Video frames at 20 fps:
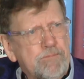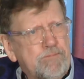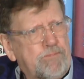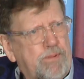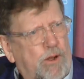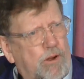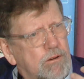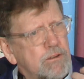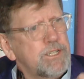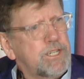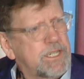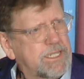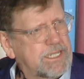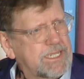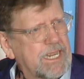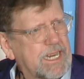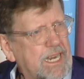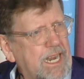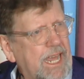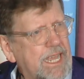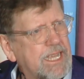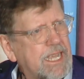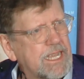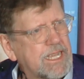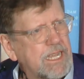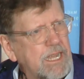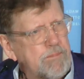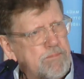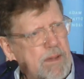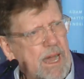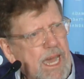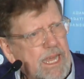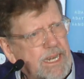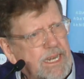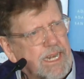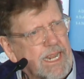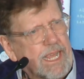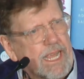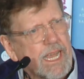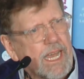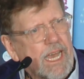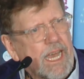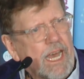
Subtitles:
purchase it like a commodity.